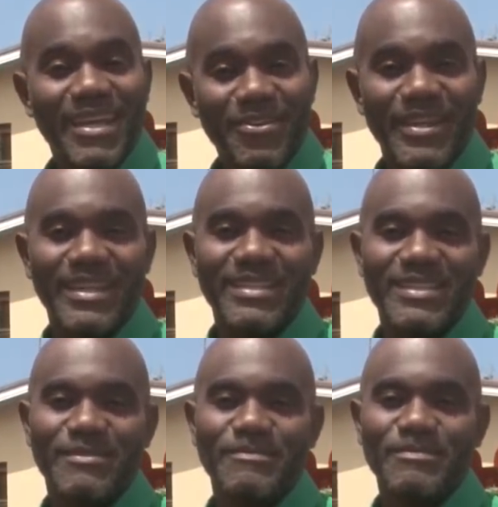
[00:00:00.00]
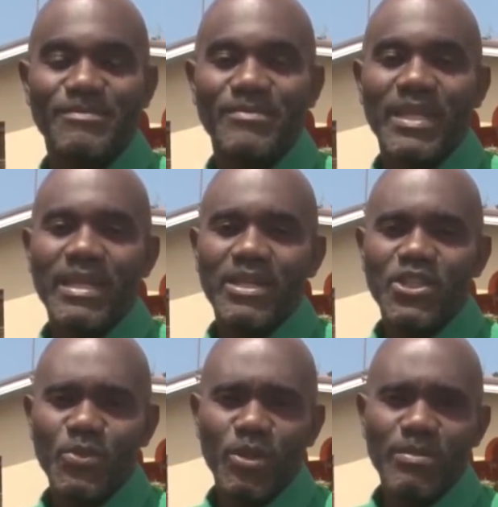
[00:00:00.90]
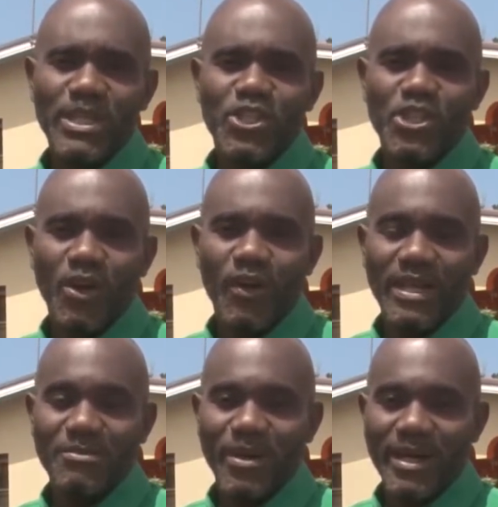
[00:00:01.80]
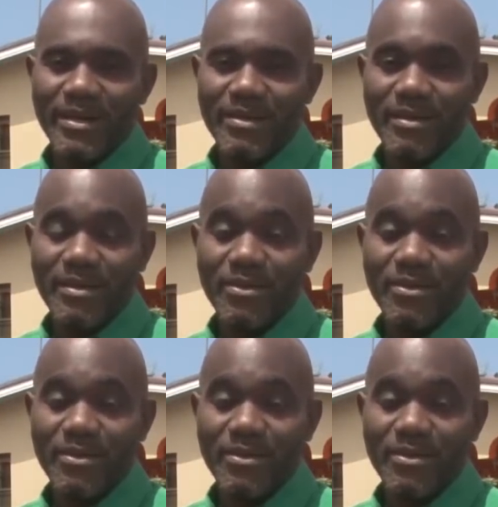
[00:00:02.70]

areas. She will be joined by her